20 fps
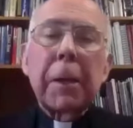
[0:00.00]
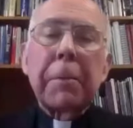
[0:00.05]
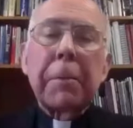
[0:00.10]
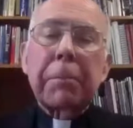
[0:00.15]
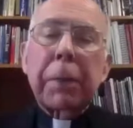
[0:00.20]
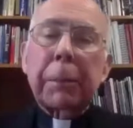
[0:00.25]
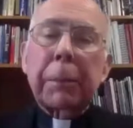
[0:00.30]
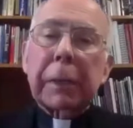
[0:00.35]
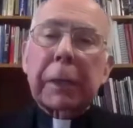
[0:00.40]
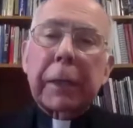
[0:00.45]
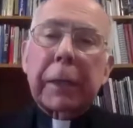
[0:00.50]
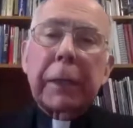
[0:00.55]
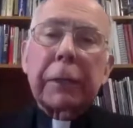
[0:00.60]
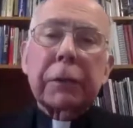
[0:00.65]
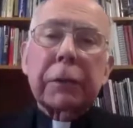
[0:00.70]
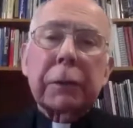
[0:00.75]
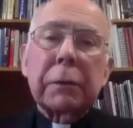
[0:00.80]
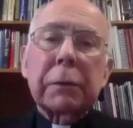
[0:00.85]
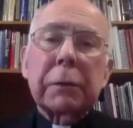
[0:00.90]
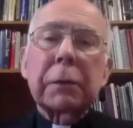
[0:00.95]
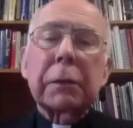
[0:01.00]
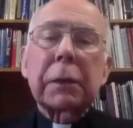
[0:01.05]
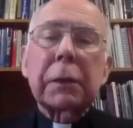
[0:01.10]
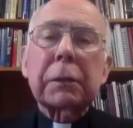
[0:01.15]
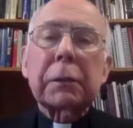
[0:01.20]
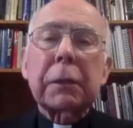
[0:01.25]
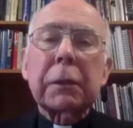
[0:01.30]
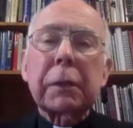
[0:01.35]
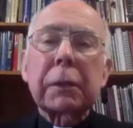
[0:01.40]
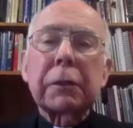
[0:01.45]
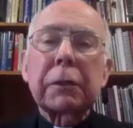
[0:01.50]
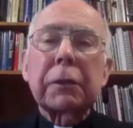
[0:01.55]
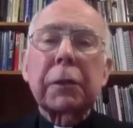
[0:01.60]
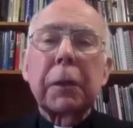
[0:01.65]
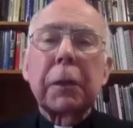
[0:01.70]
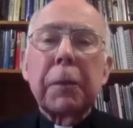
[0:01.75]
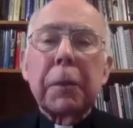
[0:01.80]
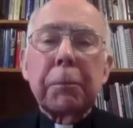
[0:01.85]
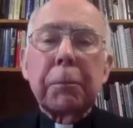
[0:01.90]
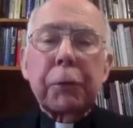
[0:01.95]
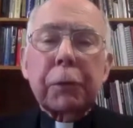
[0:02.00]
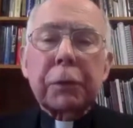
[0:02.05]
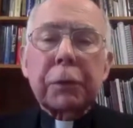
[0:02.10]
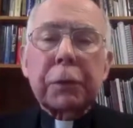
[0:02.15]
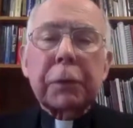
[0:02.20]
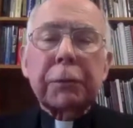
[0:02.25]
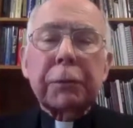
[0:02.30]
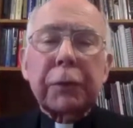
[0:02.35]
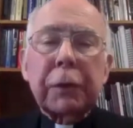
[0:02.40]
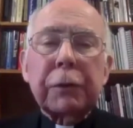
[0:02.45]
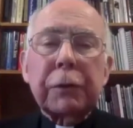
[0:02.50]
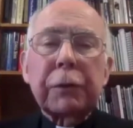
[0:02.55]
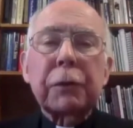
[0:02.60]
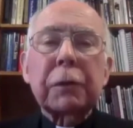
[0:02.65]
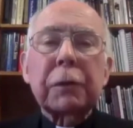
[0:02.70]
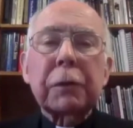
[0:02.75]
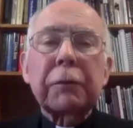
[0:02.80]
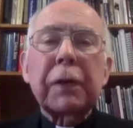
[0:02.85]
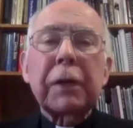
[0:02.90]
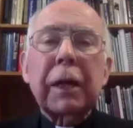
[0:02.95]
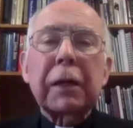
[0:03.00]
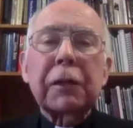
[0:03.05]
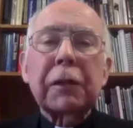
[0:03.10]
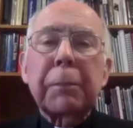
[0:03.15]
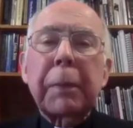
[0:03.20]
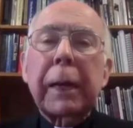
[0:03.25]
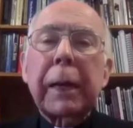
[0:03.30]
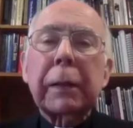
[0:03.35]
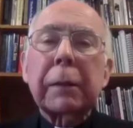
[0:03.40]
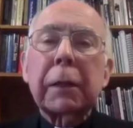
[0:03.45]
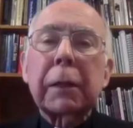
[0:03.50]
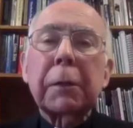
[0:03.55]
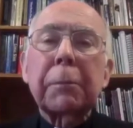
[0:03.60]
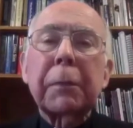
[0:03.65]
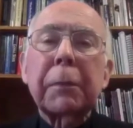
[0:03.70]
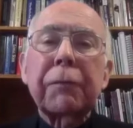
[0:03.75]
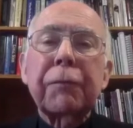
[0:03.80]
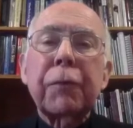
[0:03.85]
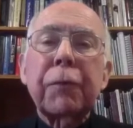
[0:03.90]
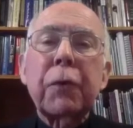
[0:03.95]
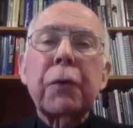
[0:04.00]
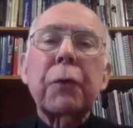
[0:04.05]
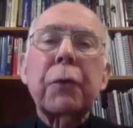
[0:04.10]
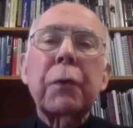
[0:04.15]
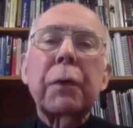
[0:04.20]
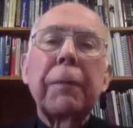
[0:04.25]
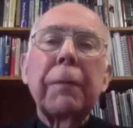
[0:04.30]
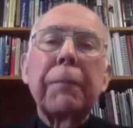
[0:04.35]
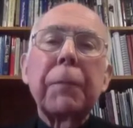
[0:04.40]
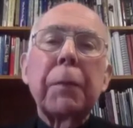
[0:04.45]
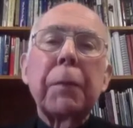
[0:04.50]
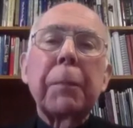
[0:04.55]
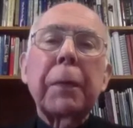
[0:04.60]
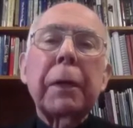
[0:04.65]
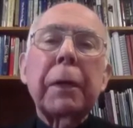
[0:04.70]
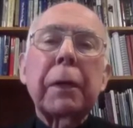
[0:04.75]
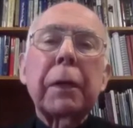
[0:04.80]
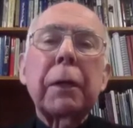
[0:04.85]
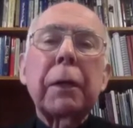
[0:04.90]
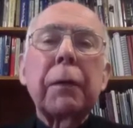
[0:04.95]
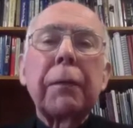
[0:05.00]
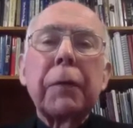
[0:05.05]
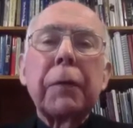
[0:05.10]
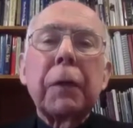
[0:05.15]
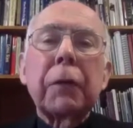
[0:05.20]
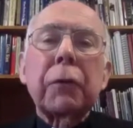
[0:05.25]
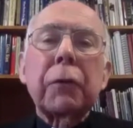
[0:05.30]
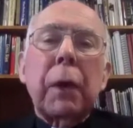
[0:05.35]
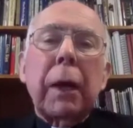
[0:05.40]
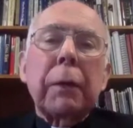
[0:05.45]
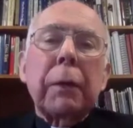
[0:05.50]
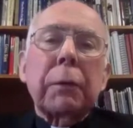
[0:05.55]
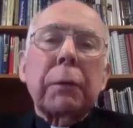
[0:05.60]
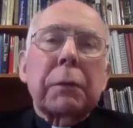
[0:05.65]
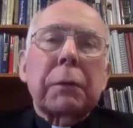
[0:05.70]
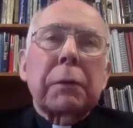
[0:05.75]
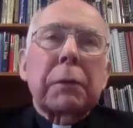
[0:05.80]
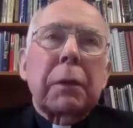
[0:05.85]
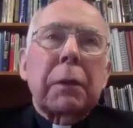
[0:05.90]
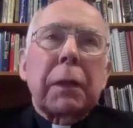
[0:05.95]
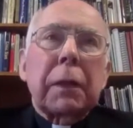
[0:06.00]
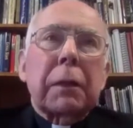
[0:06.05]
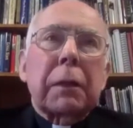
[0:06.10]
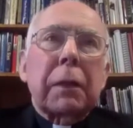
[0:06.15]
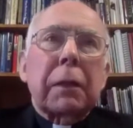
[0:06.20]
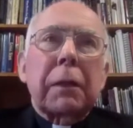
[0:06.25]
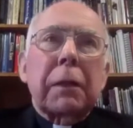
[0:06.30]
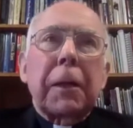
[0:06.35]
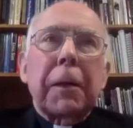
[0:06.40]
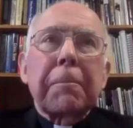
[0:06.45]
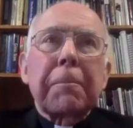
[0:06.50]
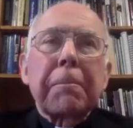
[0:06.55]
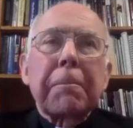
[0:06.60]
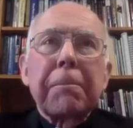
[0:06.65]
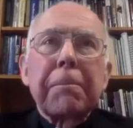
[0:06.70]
publications and things like this, pushing the frontiers of knowledge back a little bit further and made it in. So I would think that